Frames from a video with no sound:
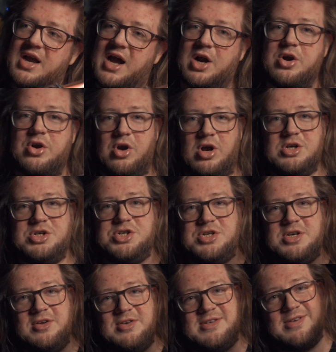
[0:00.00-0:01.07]
a
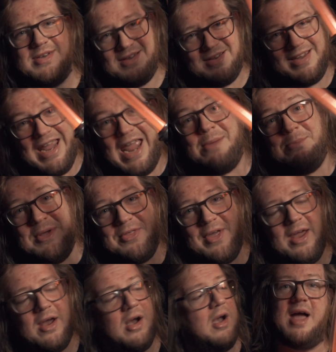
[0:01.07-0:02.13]
crutch to get me
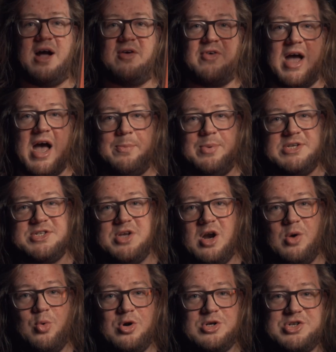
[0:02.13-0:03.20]
there. Have a happy
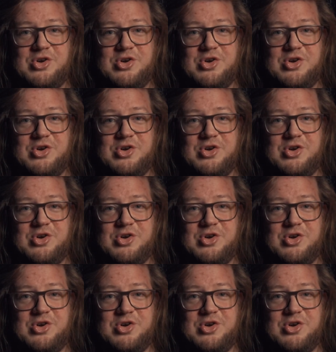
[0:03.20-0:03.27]
Star Wars